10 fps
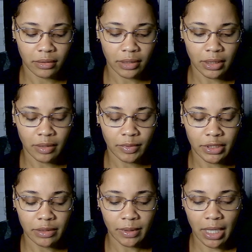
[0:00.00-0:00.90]
It could be
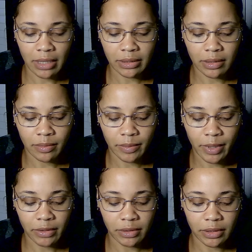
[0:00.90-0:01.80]
some gossip
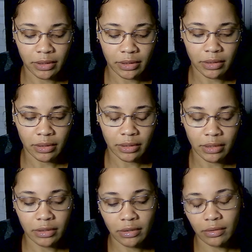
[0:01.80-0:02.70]
about this.
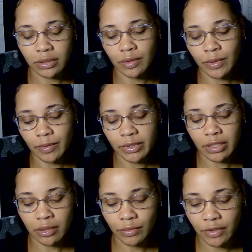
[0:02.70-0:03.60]
So someone could be
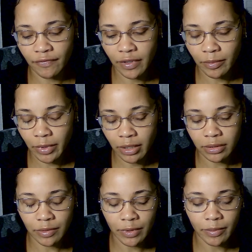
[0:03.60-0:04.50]
dealing with a fair male.
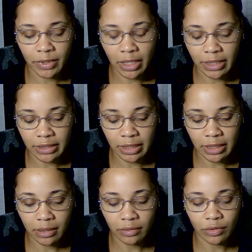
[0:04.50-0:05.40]
Someone could be light
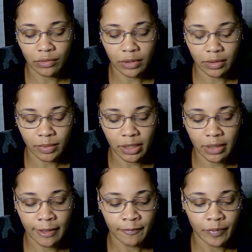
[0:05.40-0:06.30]
skinned. You could
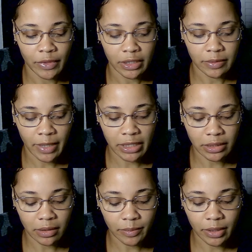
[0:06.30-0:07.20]
be. This
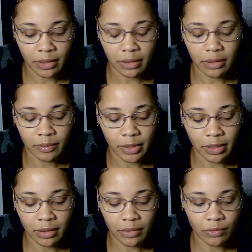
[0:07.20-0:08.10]
masculine be could
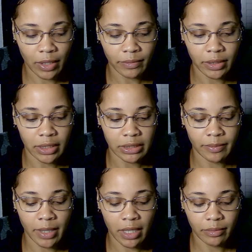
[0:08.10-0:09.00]
be whoever. It doesn't
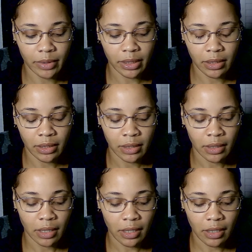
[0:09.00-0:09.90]
matter. But
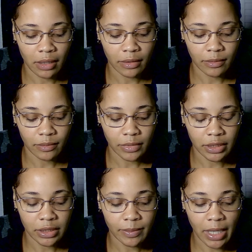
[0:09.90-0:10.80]
um
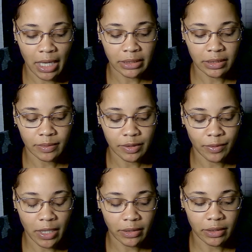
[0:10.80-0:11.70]
it's some gossip
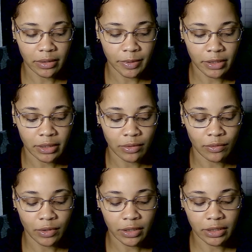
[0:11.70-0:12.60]
surrounding this person
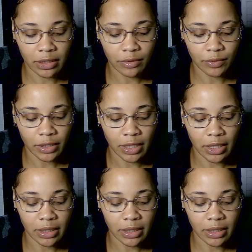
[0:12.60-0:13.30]
who they're dealing with at a